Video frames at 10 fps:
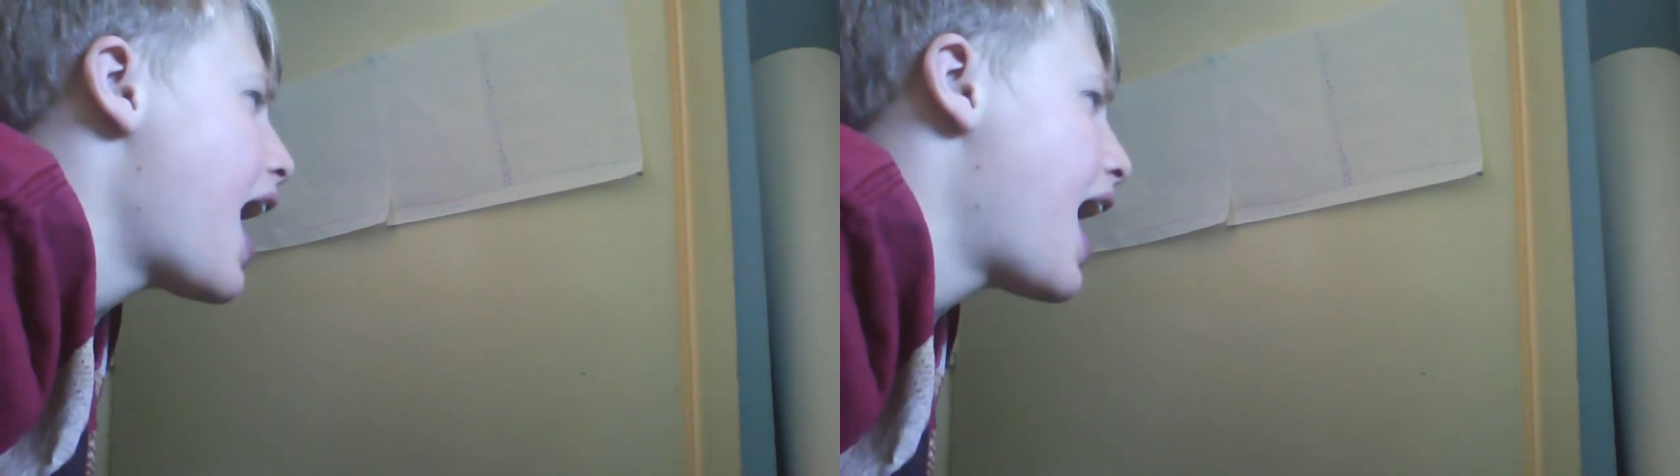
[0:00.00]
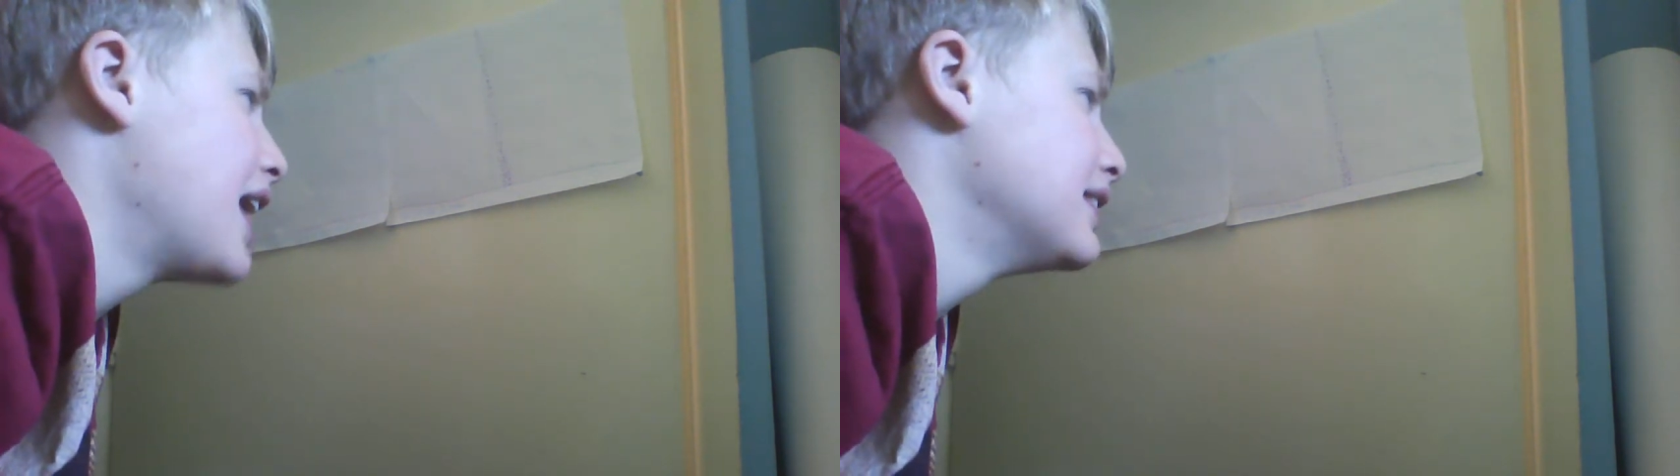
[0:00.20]

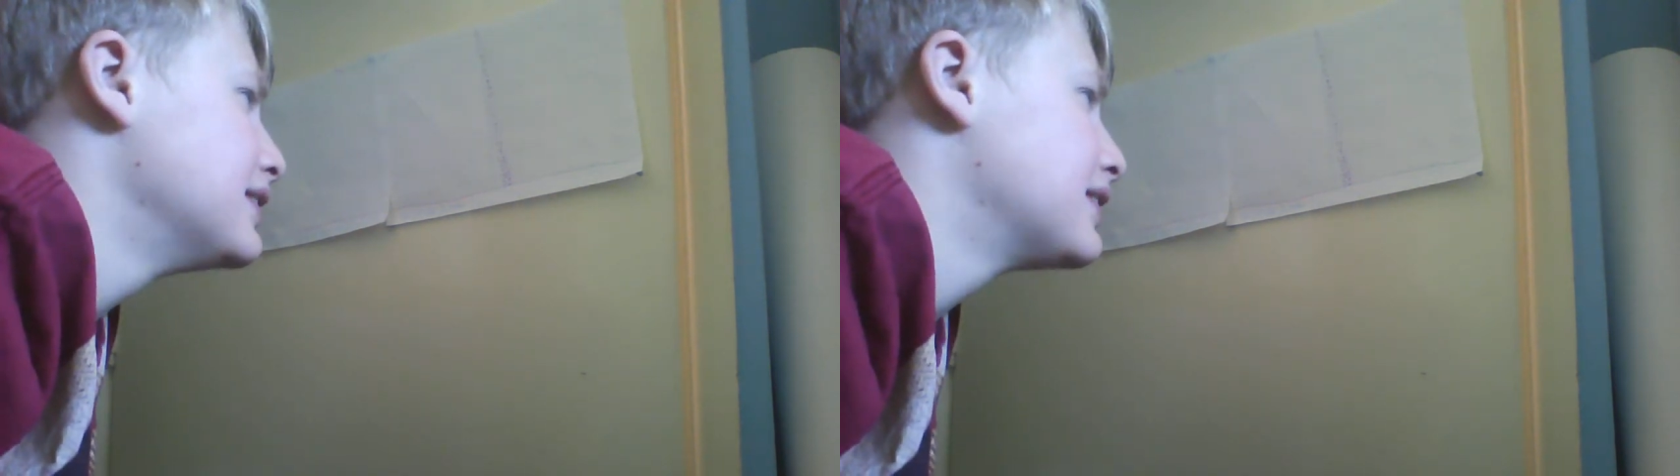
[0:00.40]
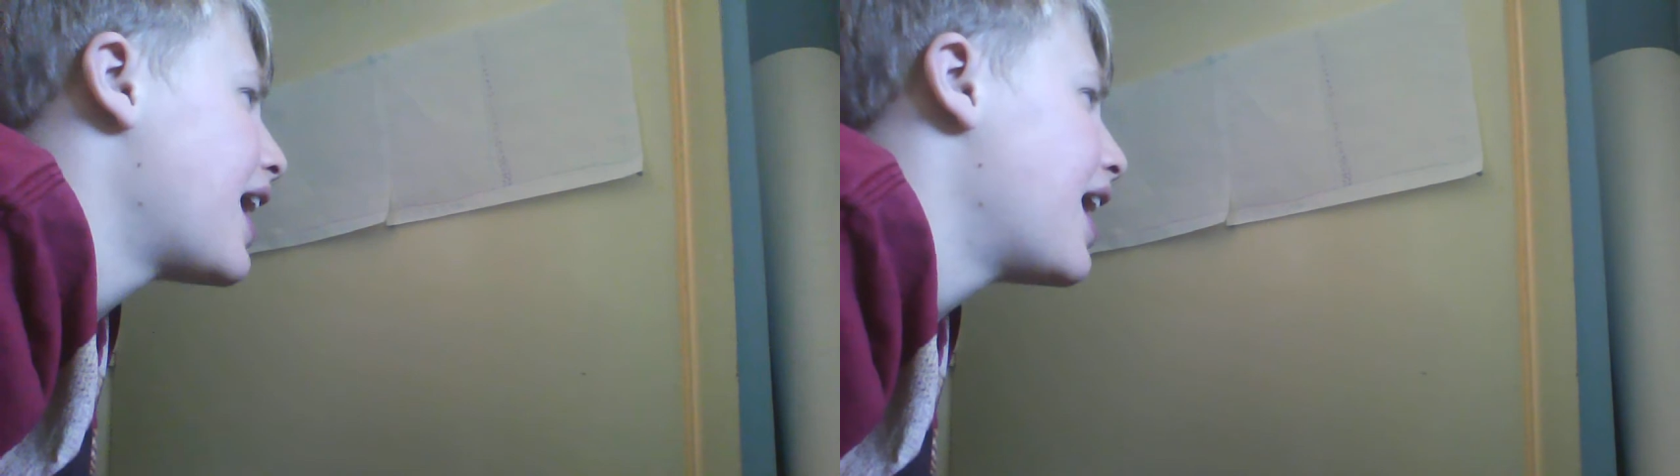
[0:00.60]

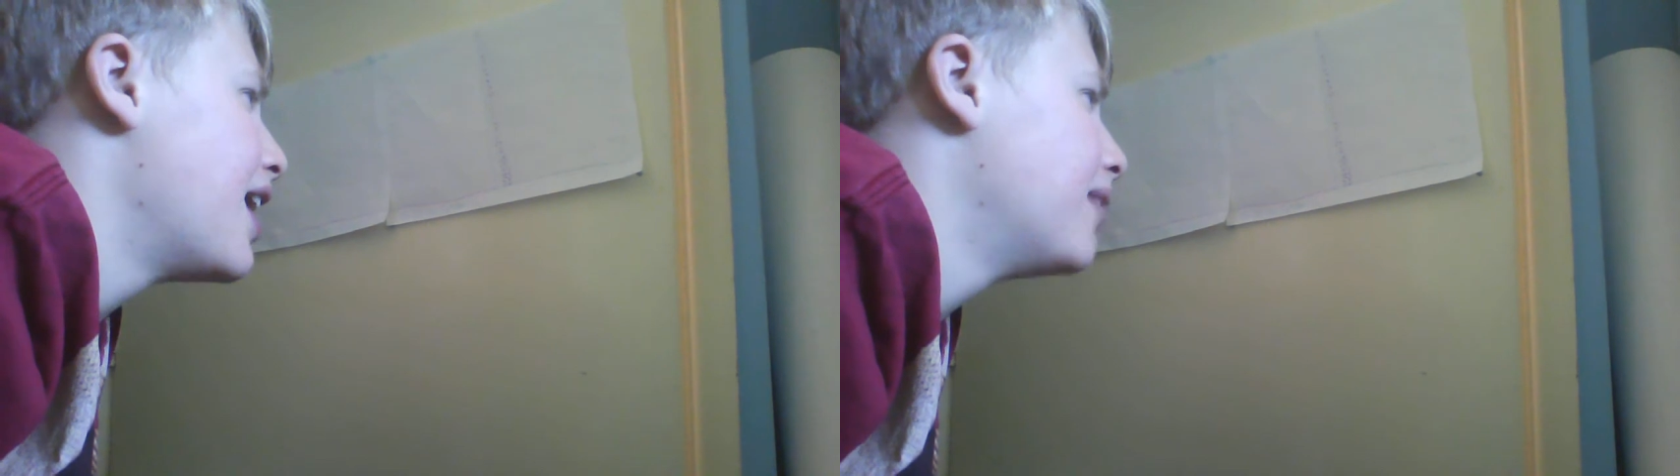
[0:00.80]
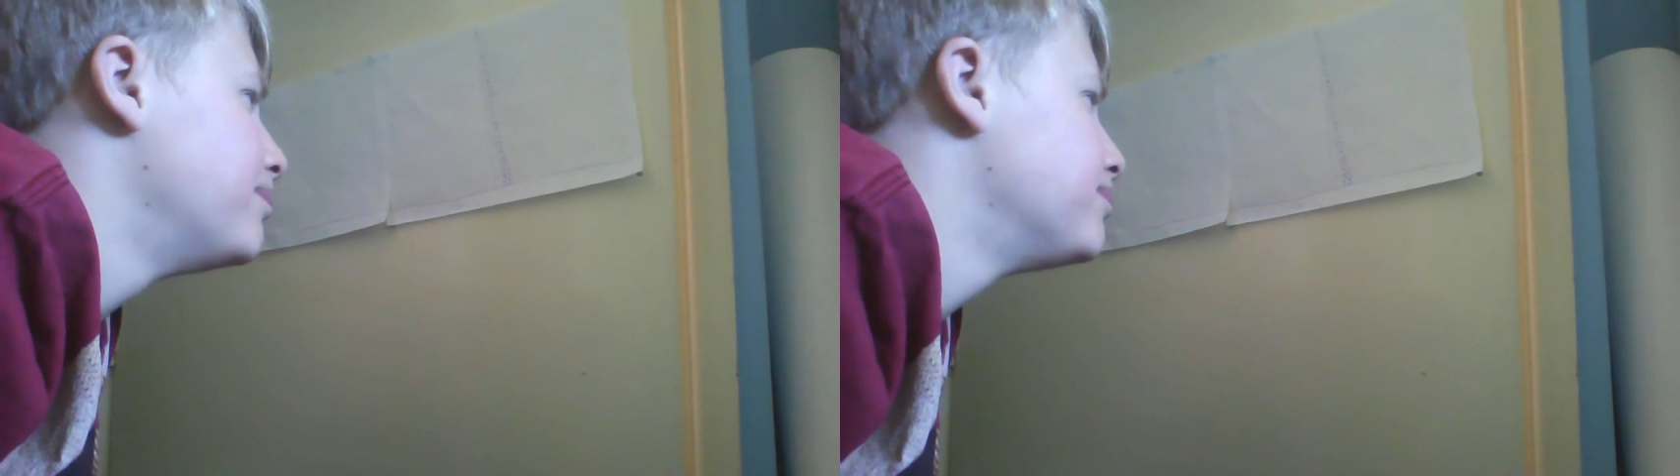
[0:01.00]
And
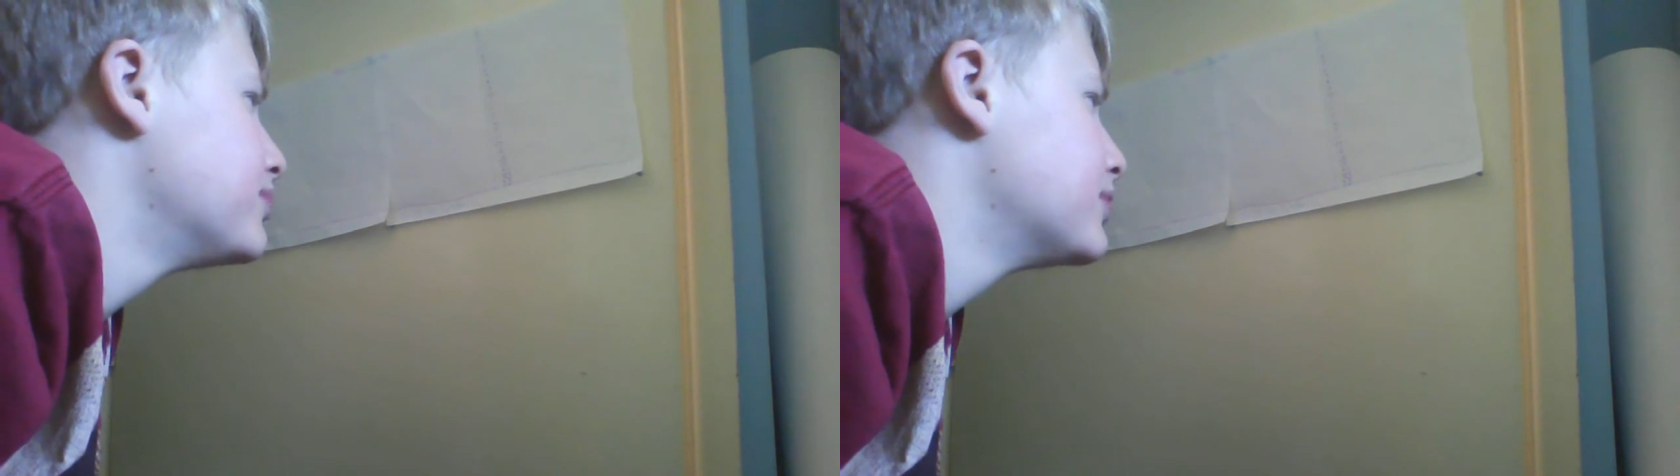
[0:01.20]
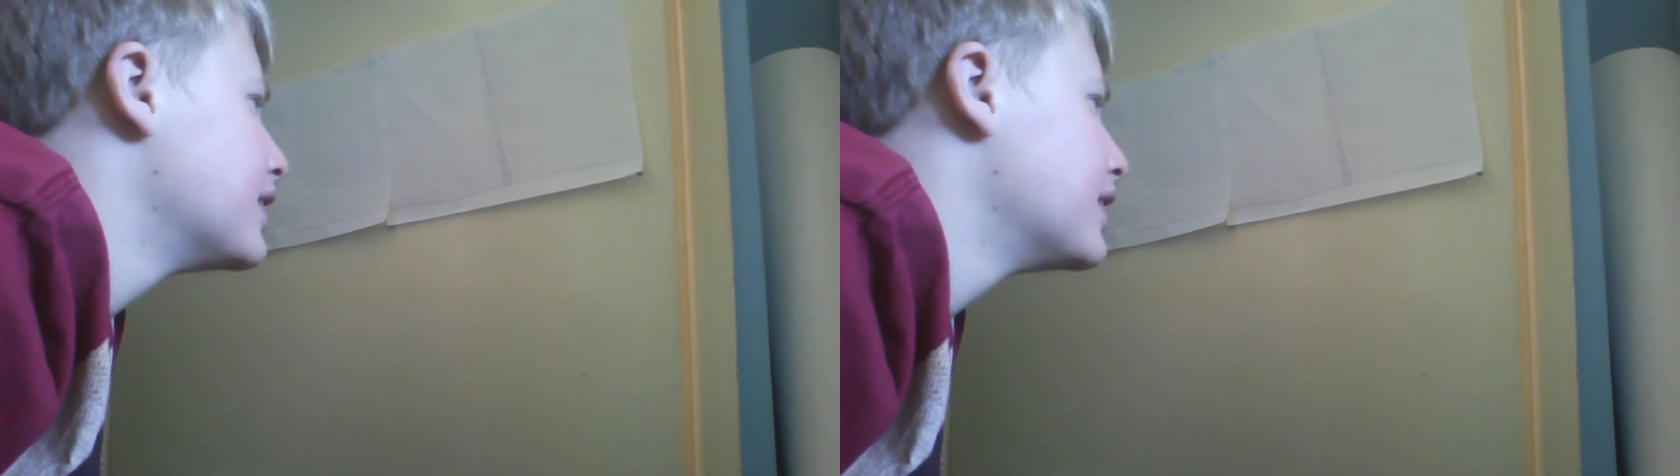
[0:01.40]
I